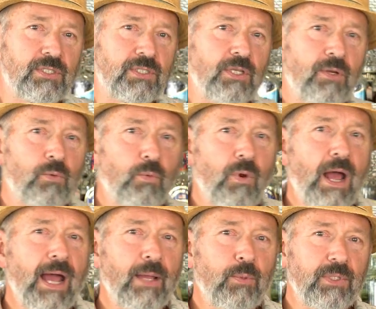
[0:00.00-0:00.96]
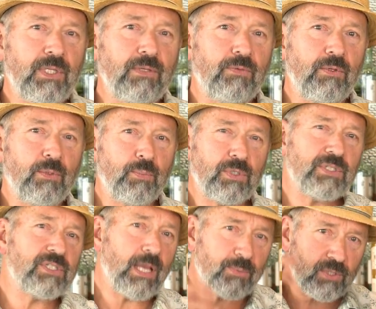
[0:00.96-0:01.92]
as rye will give you the
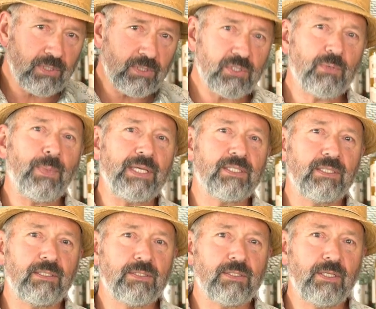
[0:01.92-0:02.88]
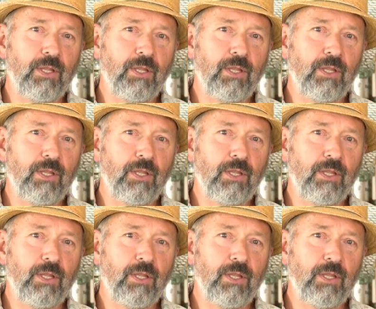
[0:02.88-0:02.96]
perception of spiciness